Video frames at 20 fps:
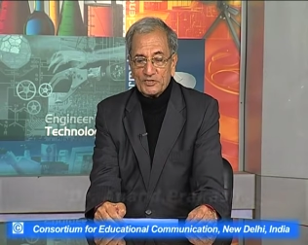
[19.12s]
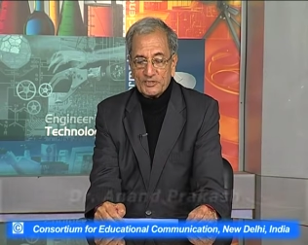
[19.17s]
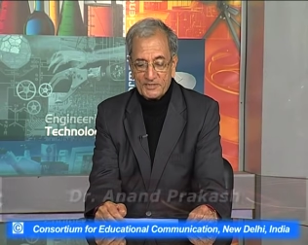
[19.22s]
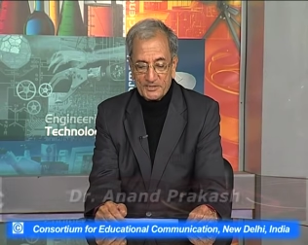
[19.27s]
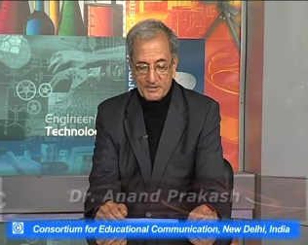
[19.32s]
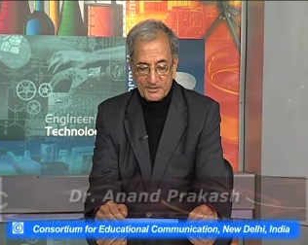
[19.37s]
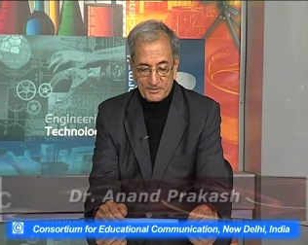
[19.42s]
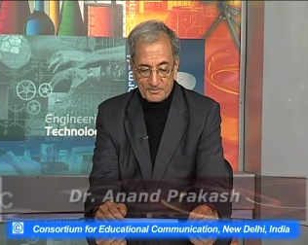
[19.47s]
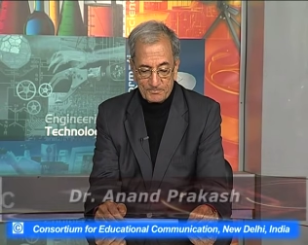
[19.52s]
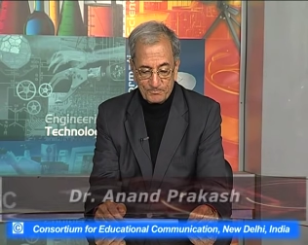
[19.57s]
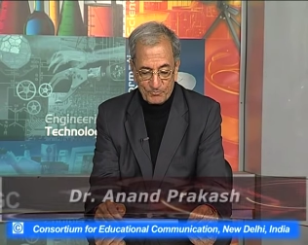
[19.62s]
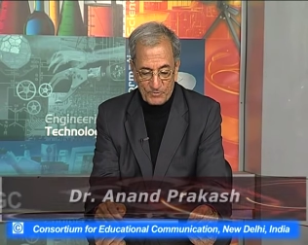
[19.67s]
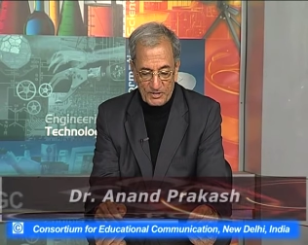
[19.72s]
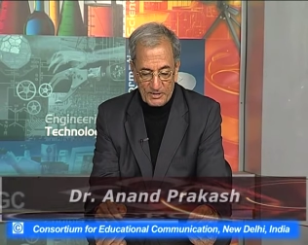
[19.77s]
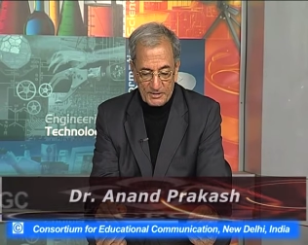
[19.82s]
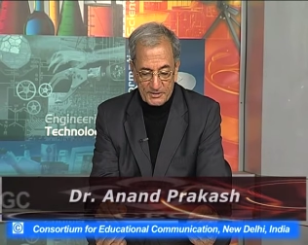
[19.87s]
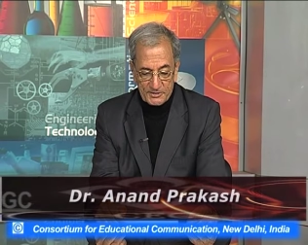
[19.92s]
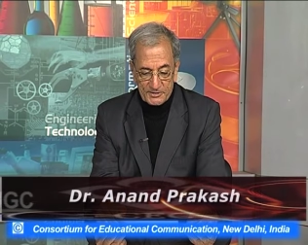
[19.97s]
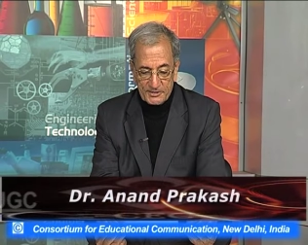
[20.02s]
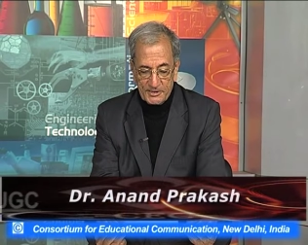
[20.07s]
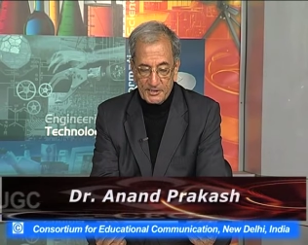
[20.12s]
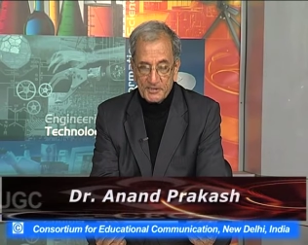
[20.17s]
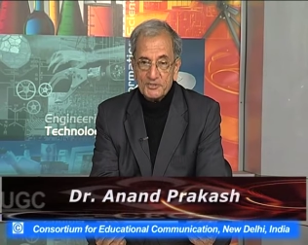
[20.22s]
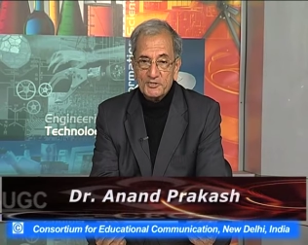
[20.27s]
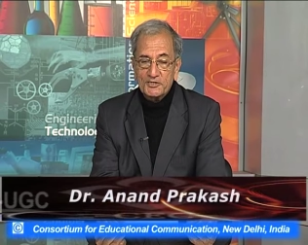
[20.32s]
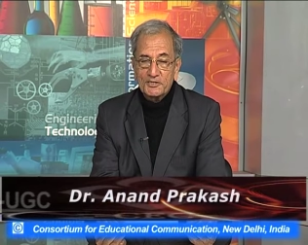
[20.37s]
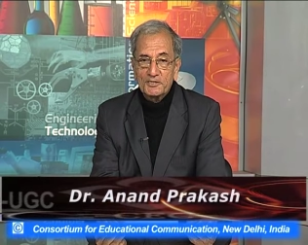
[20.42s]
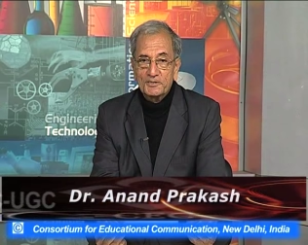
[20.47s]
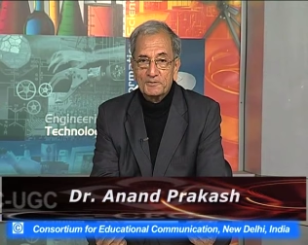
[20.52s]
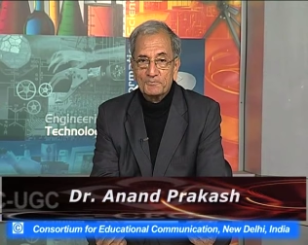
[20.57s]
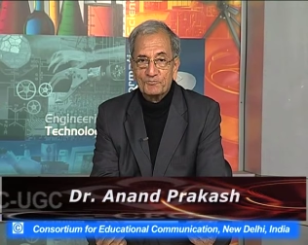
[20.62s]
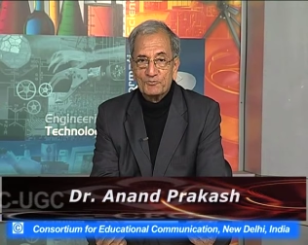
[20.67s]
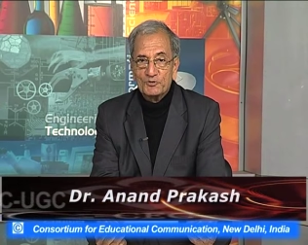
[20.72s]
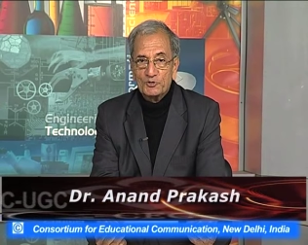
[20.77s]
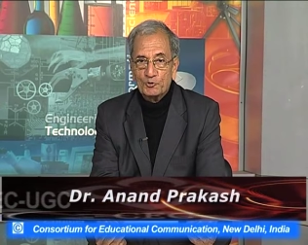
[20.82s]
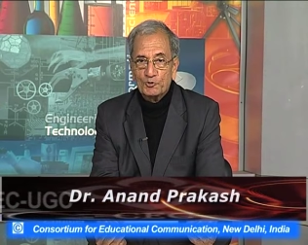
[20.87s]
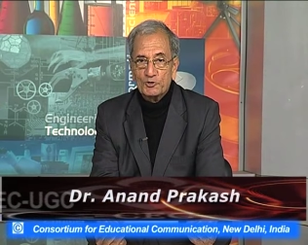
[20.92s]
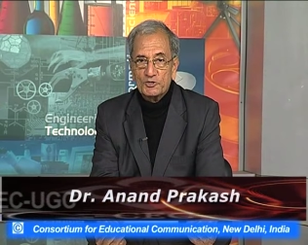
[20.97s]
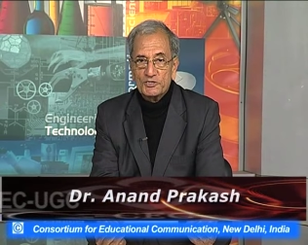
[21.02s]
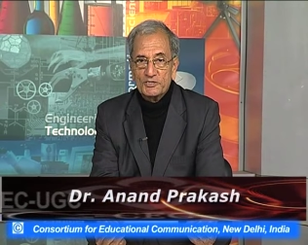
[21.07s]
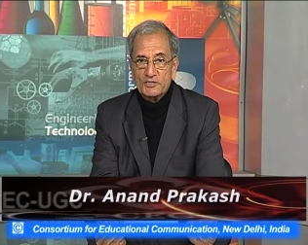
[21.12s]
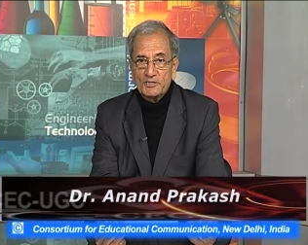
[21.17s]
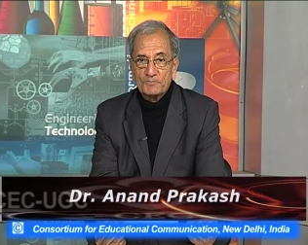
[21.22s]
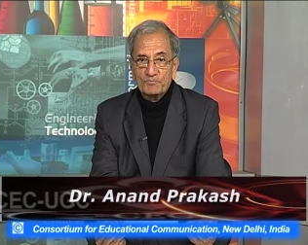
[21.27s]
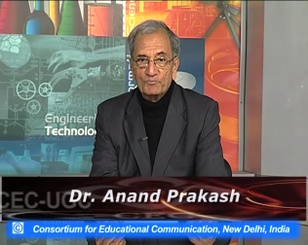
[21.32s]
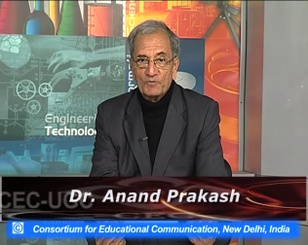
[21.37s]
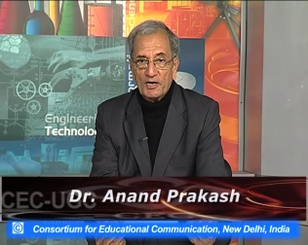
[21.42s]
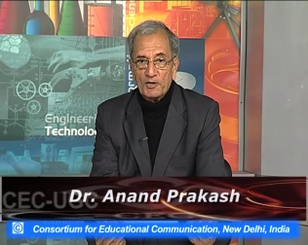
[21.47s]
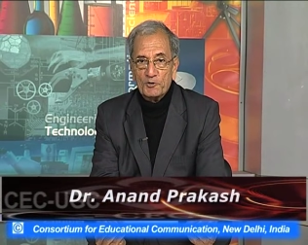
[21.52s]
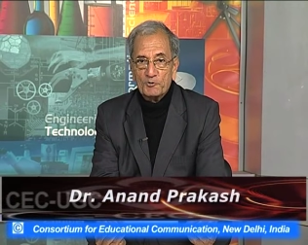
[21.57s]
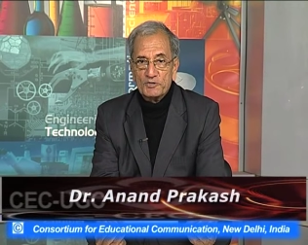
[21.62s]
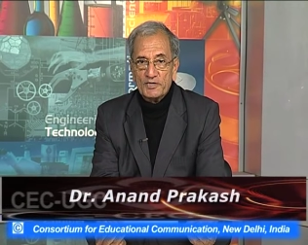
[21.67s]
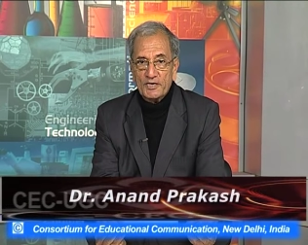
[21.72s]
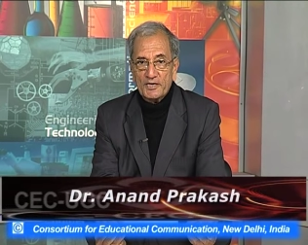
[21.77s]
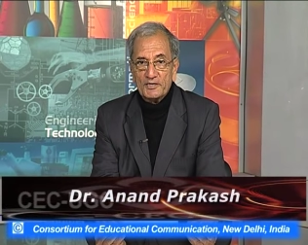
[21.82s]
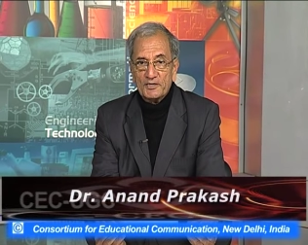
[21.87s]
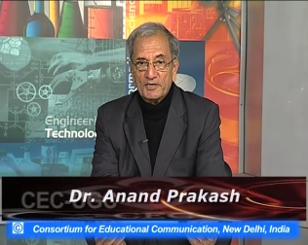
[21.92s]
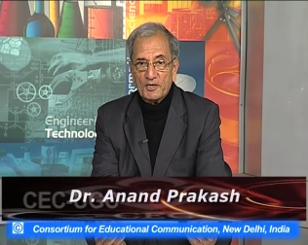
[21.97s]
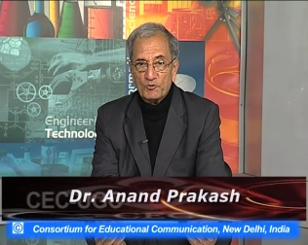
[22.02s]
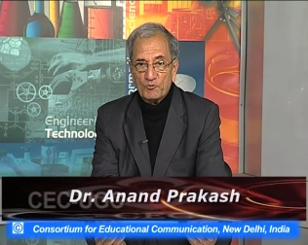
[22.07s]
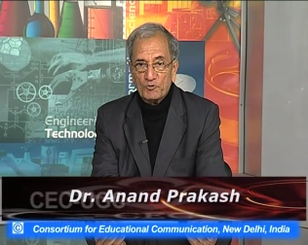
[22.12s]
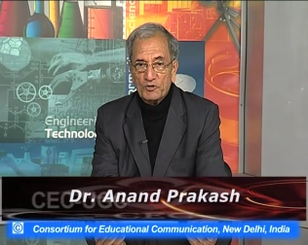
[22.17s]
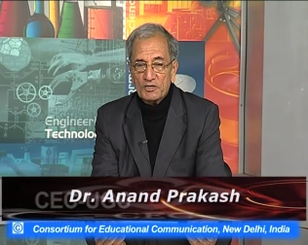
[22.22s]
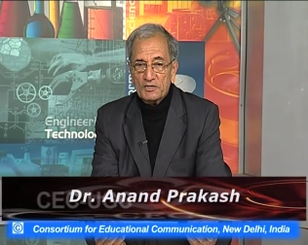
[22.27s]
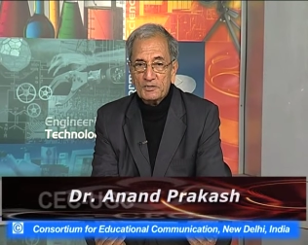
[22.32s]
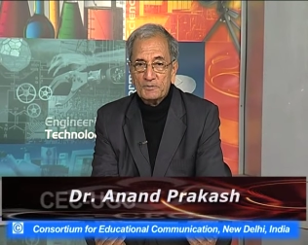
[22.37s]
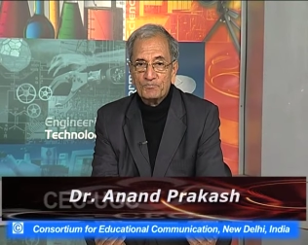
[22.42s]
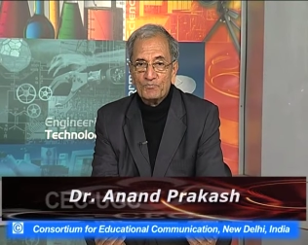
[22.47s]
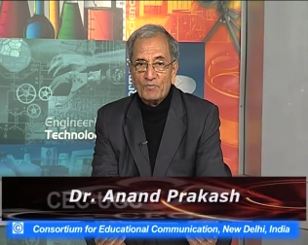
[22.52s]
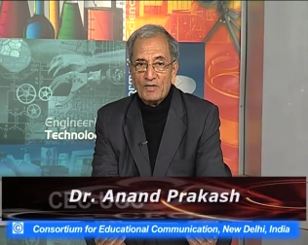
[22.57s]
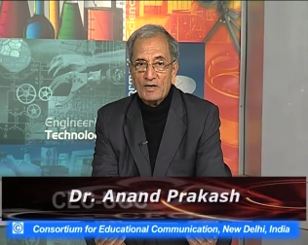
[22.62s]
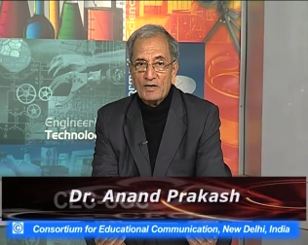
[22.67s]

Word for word: this is uh, CEC UGC EduSat network